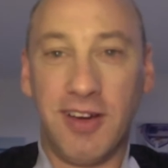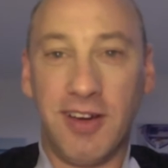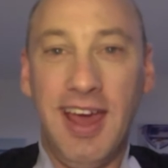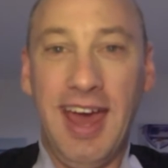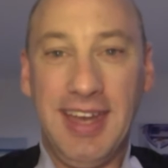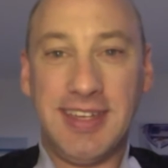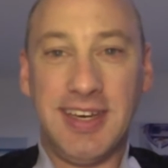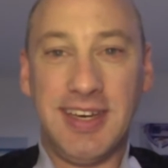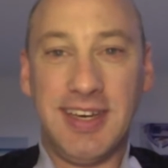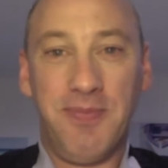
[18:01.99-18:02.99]
And
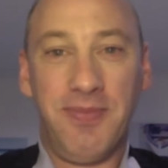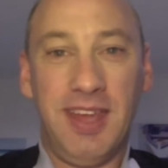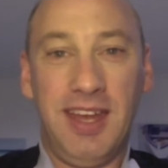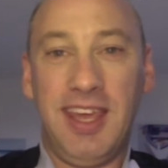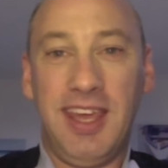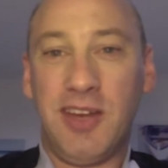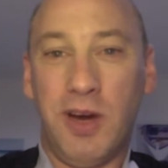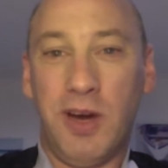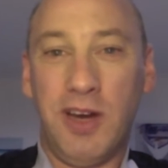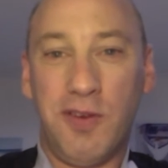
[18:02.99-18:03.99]
get
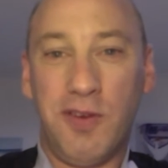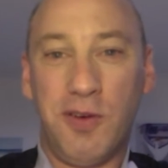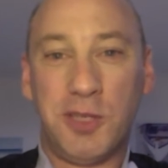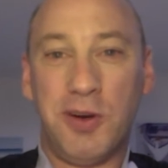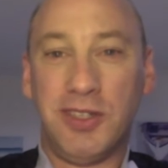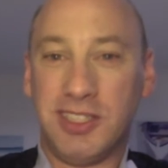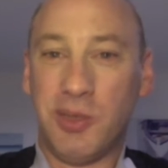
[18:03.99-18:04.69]
wonderful responses.